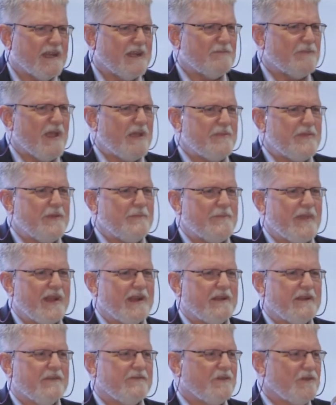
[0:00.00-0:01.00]
and maybe
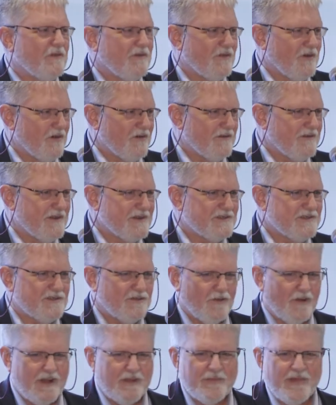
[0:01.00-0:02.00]
many of you have heard this
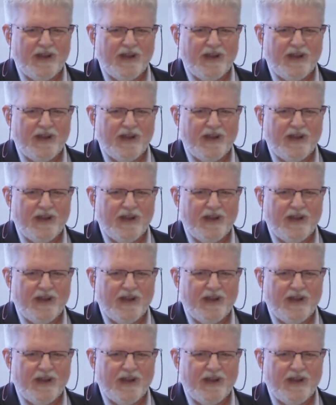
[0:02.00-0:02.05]
story,